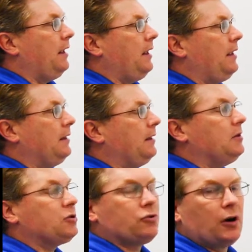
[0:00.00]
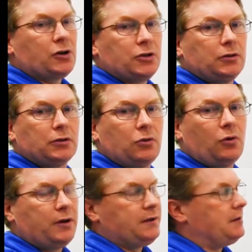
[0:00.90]
in the structure
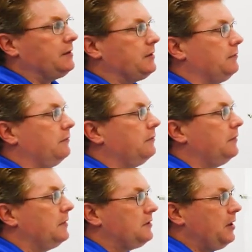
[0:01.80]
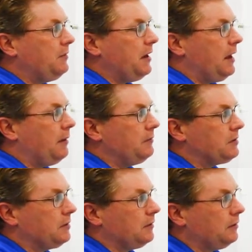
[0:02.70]
coordinate system.
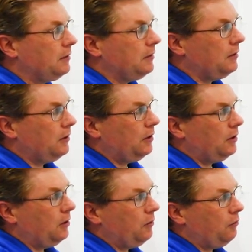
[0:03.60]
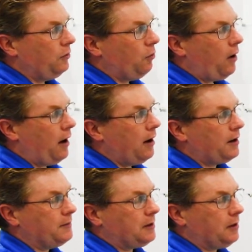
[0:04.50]
Sometimes, when the wire
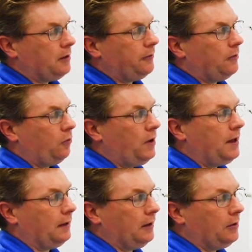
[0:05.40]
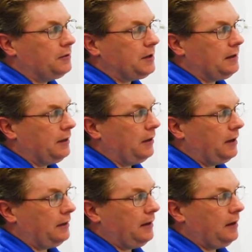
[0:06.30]
comes off, we get loads and they're
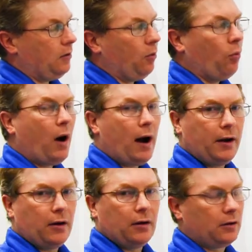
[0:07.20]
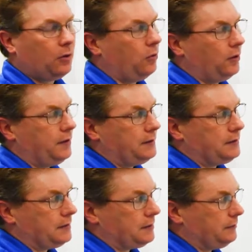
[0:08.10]
in the wire coordinate
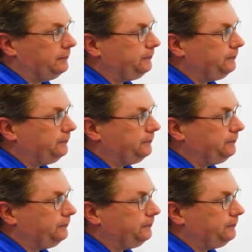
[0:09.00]
system.